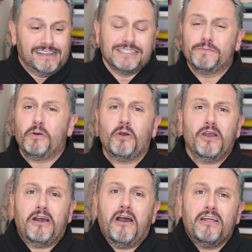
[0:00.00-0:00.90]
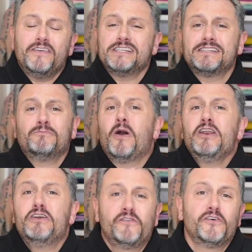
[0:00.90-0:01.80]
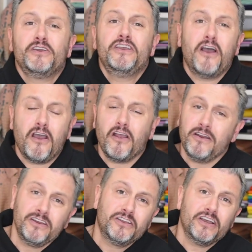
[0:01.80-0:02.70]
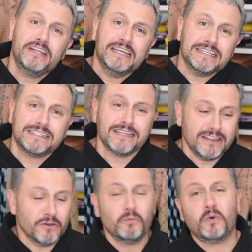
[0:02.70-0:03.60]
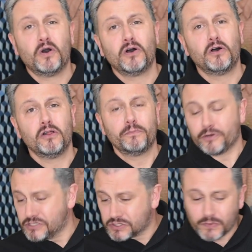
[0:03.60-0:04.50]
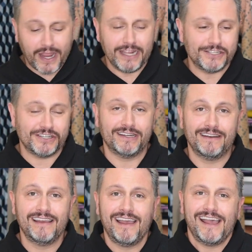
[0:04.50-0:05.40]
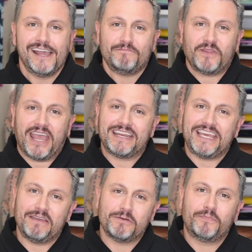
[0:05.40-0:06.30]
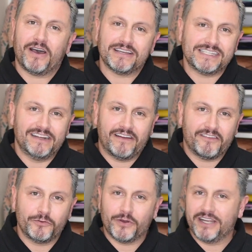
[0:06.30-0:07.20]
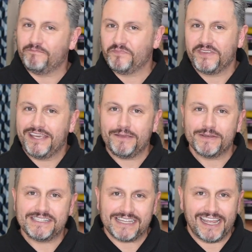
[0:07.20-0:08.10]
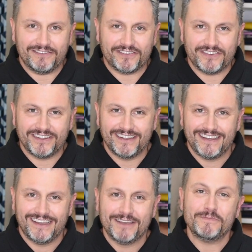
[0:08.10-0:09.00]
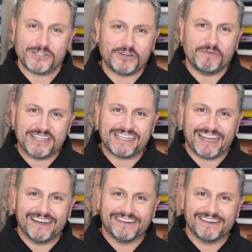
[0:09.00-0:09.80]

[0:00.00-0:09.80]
So pour all this wonderful yarn goodness in the wool persuasion and keep it positive, everyone. Keep it safe. Mr. Domestic